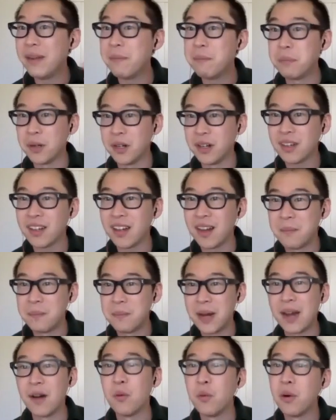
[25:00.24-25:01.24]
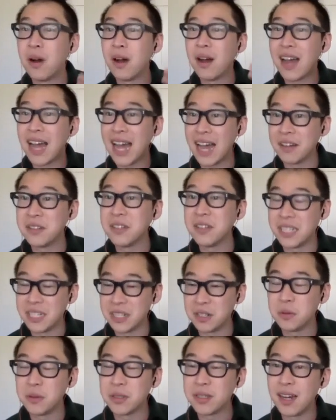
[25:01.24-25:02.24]
book about how to
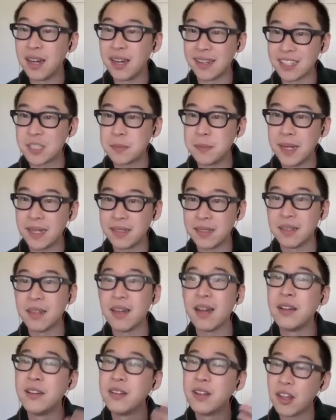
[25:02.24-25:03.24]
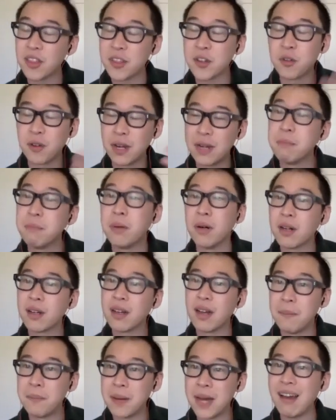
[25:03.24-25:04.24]
deal with the unexpected. Another great book
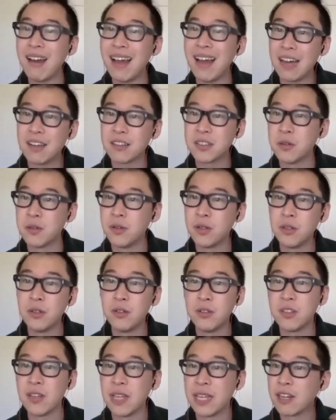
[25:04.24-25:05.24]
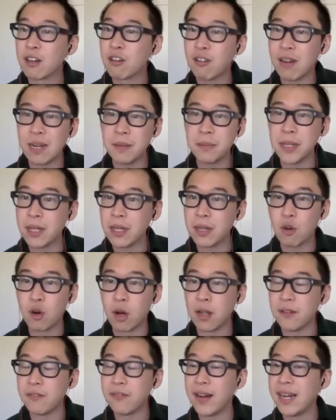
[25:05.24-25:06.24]
about how someone who is incredibly
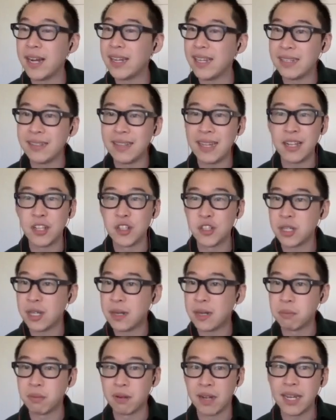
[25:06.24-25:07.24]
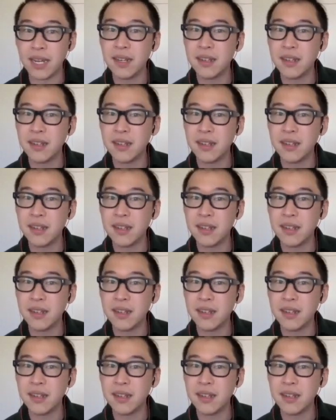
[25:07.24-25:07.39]
qualified, intelligent, and bright